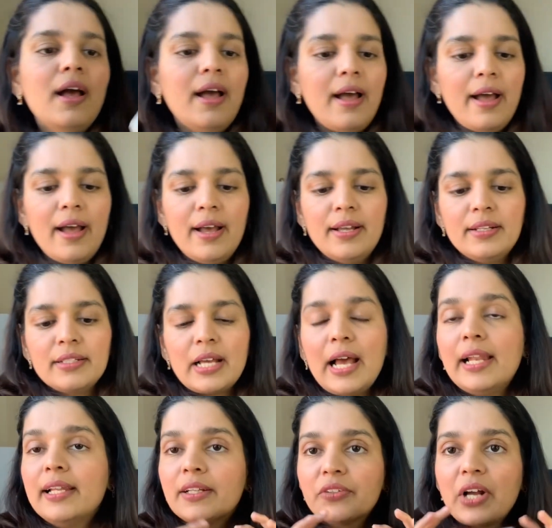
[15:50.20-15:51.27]
and I
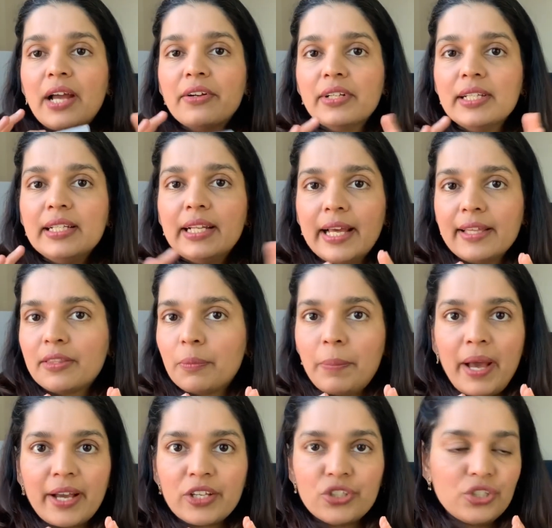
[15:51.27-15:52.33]
like, I really like the
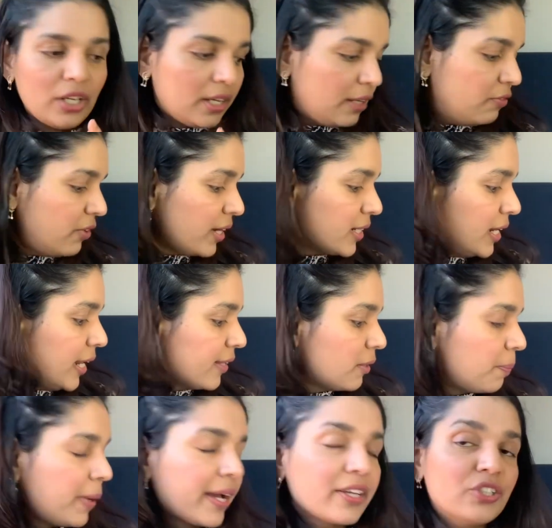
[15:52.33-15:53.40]
packaging. In fact, I like the
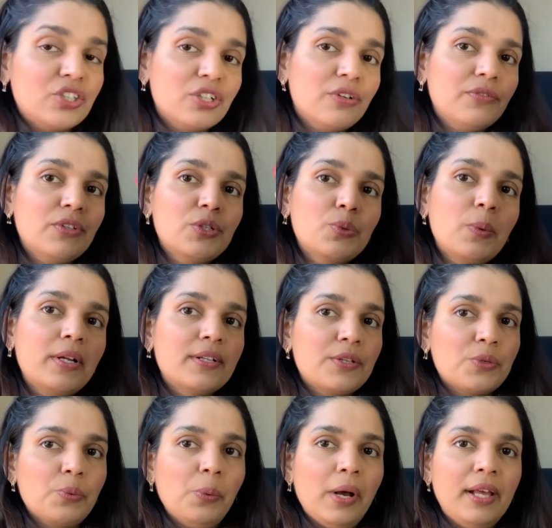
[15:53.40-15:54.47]
packaging of this one
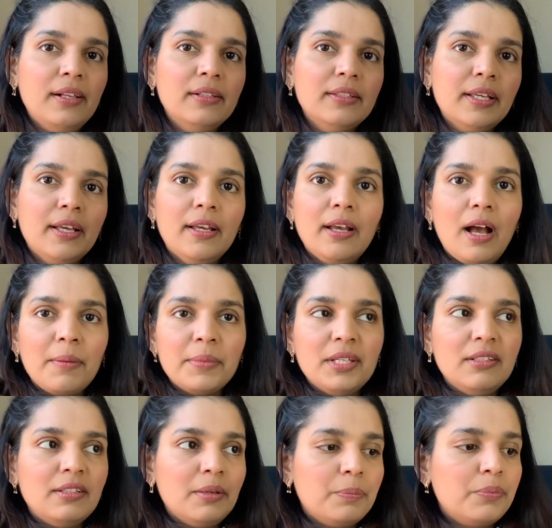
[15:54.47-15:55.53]
as well. They, I
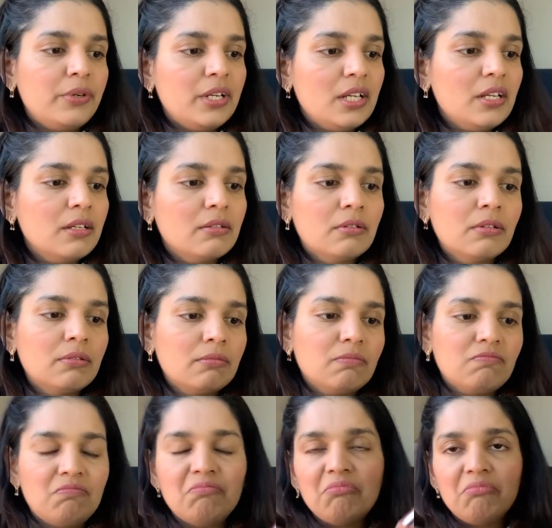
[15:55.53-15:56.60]
mean, they're pretty
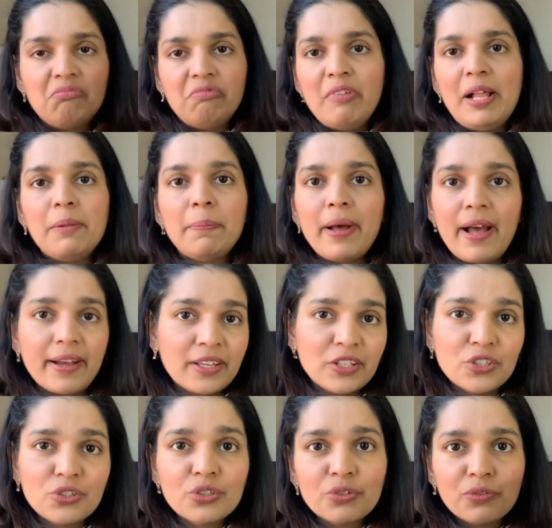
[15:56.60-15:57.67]
well
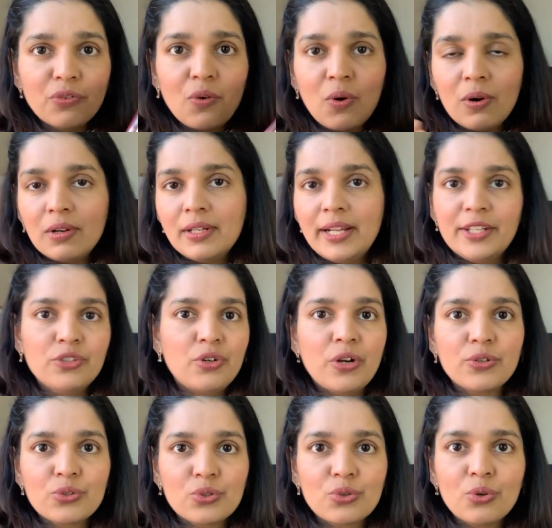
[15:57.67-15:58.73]
packaged for like
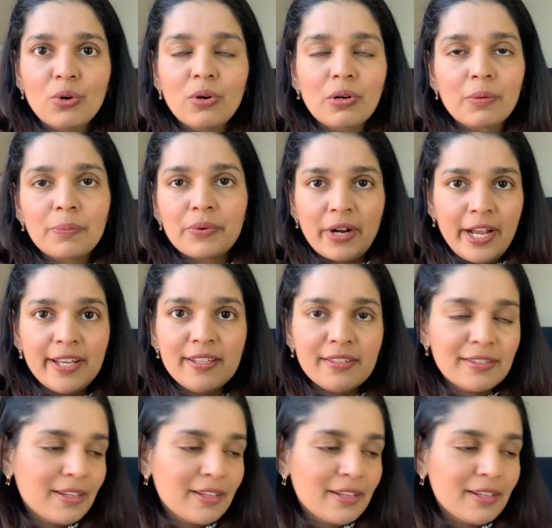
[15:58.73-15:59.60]
drugstore price.